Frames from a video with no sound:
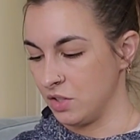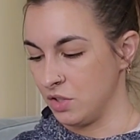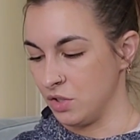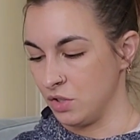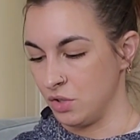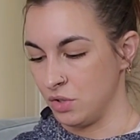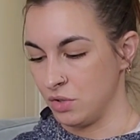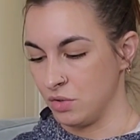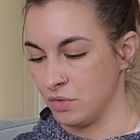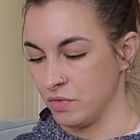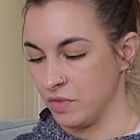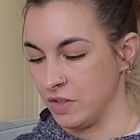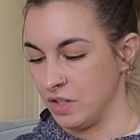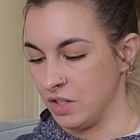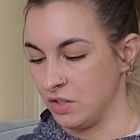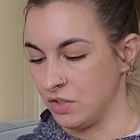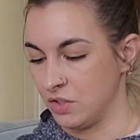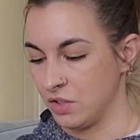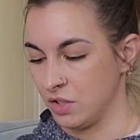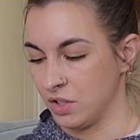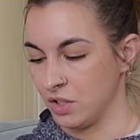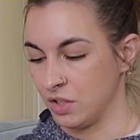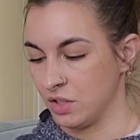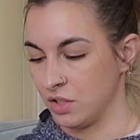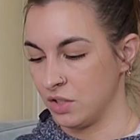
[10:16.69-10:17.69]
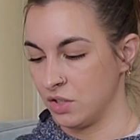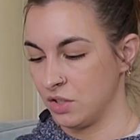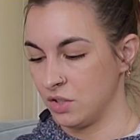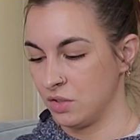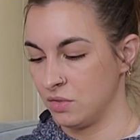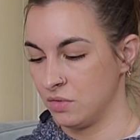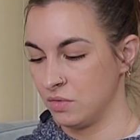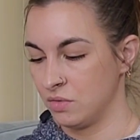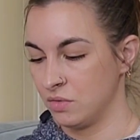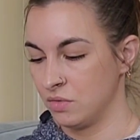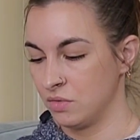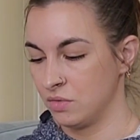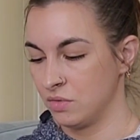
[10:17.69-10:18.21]
Do your research.
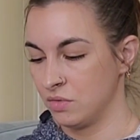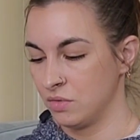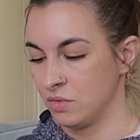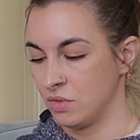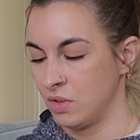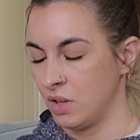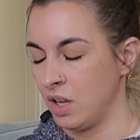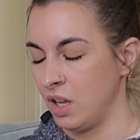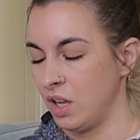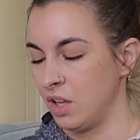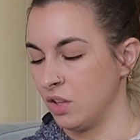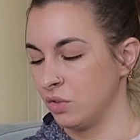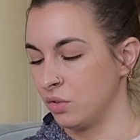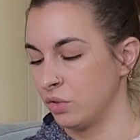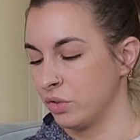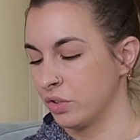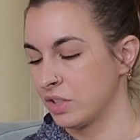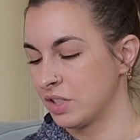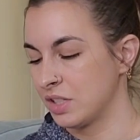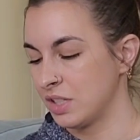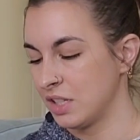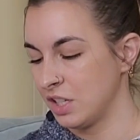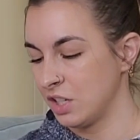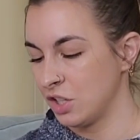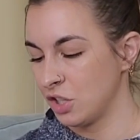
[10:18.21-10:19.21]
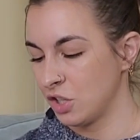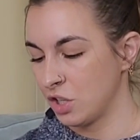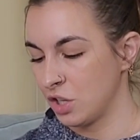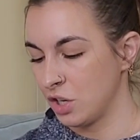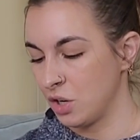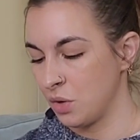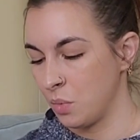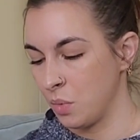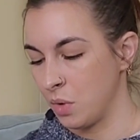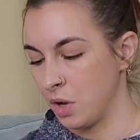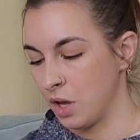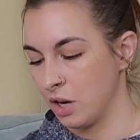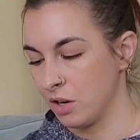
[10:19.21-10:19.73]
It looks like you're going
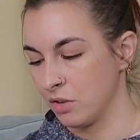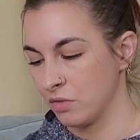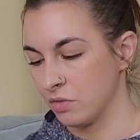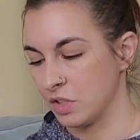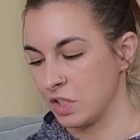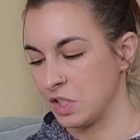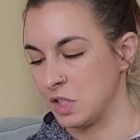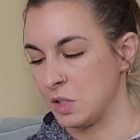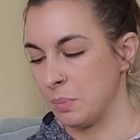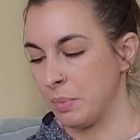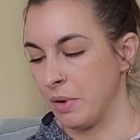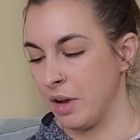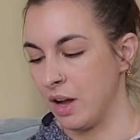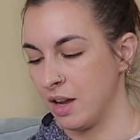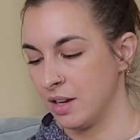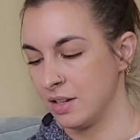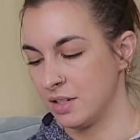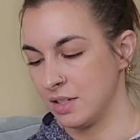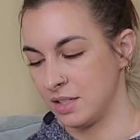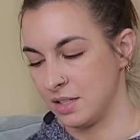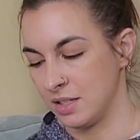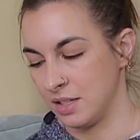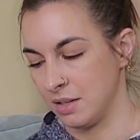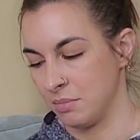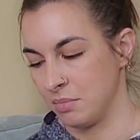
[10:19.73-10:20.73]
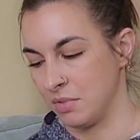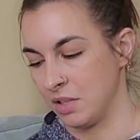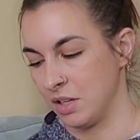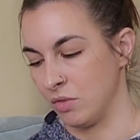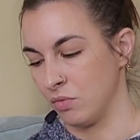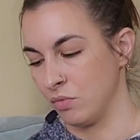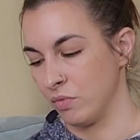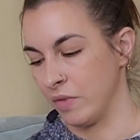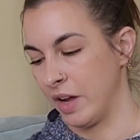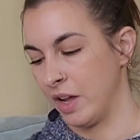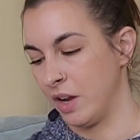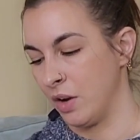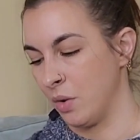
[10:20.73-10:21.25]
to want to respond to
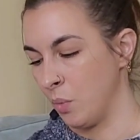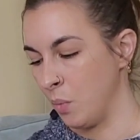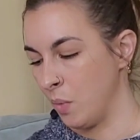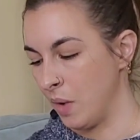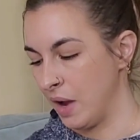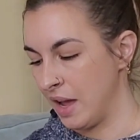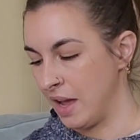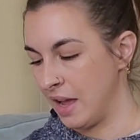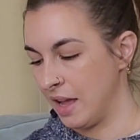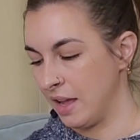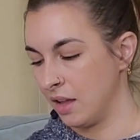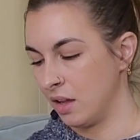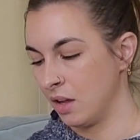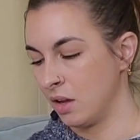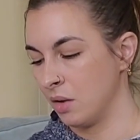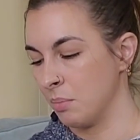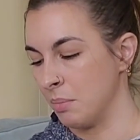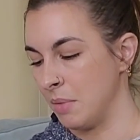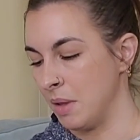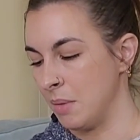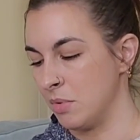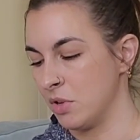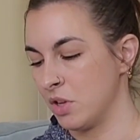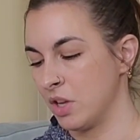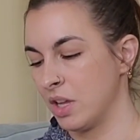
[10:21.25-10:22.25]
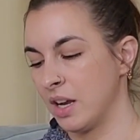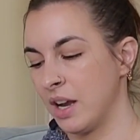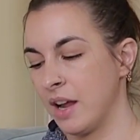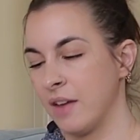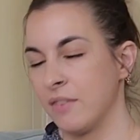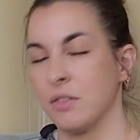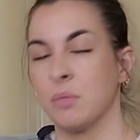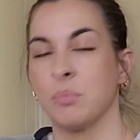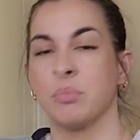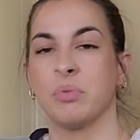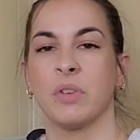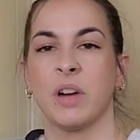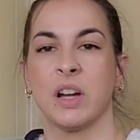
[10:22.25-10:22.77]
something right away. Maybe you're going to have
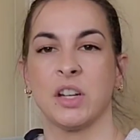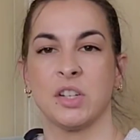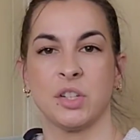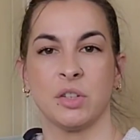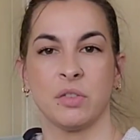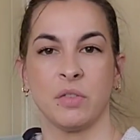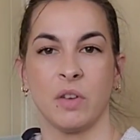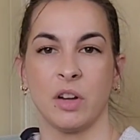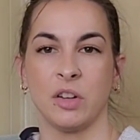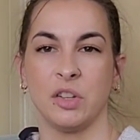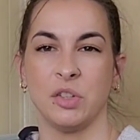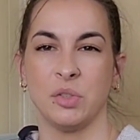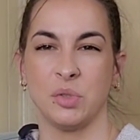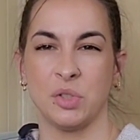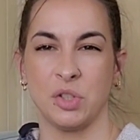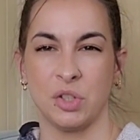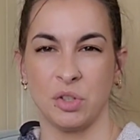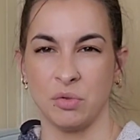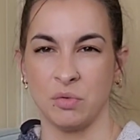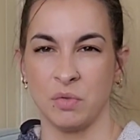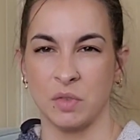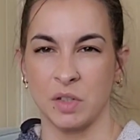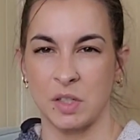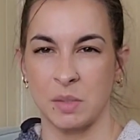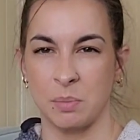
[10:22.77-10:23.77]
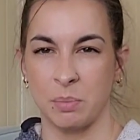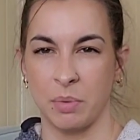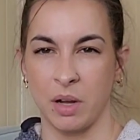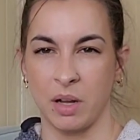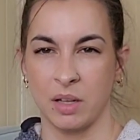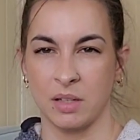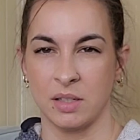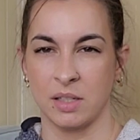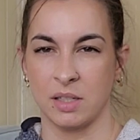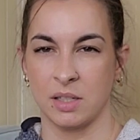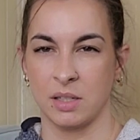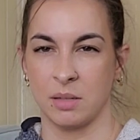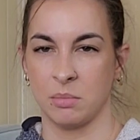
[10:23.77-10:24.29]
the pressure on you to
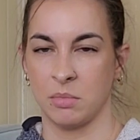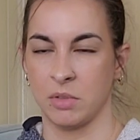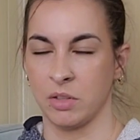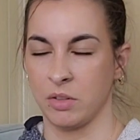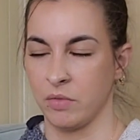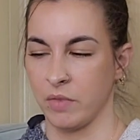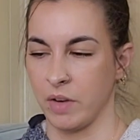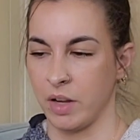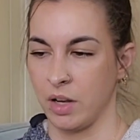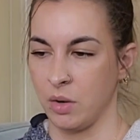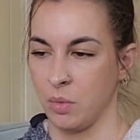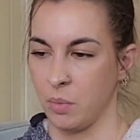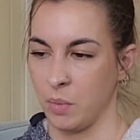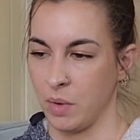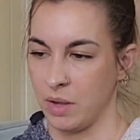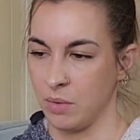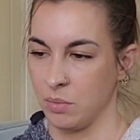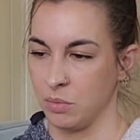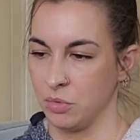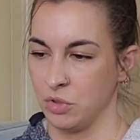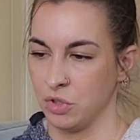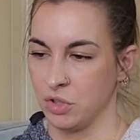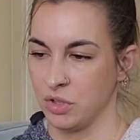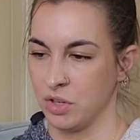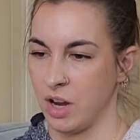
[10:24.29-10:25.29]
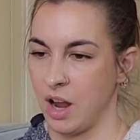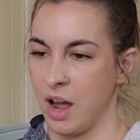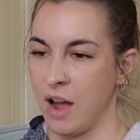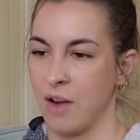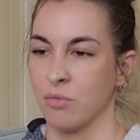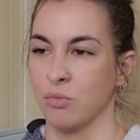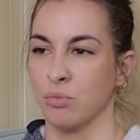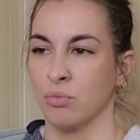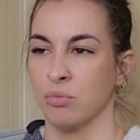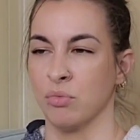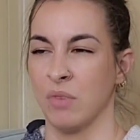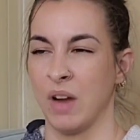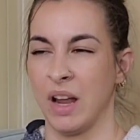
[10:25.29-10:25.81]
respond to something right away when you're not
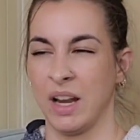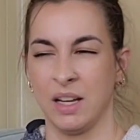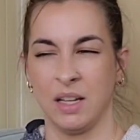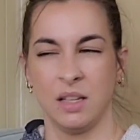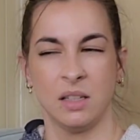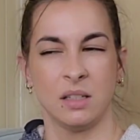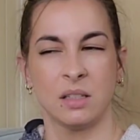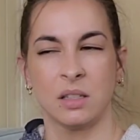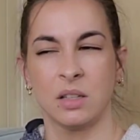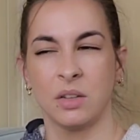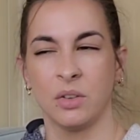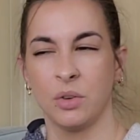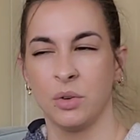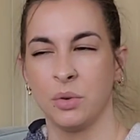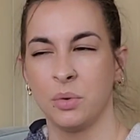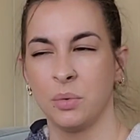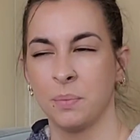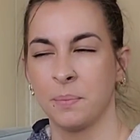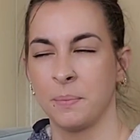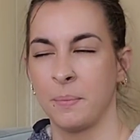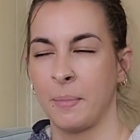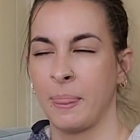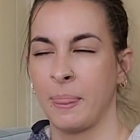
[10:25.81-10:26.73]
ready to.